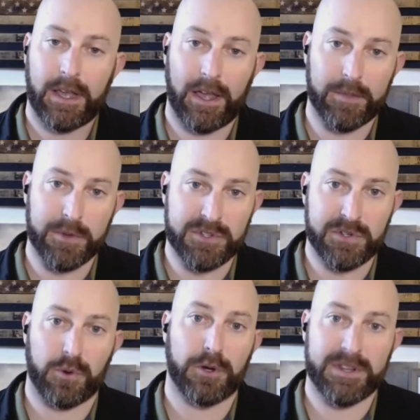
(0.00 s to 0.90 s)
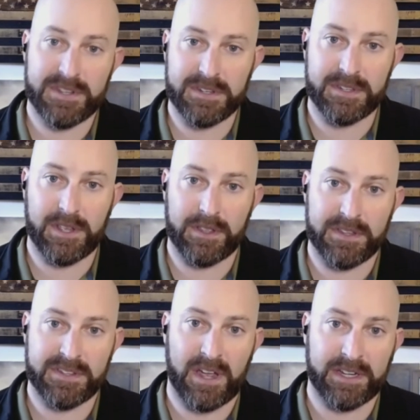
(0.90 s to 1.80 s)
The most notorious is the
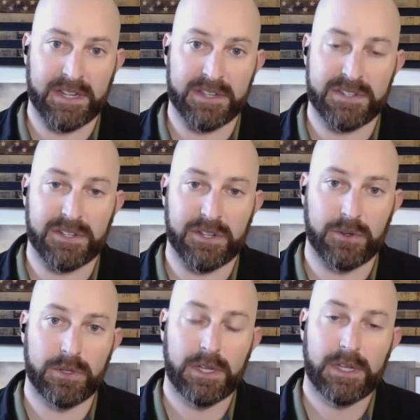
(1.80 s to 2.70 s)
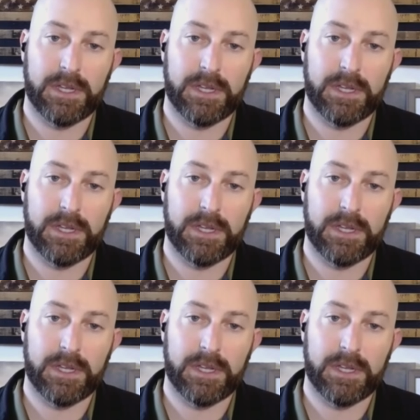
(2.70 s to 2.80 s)
Sanya Institute,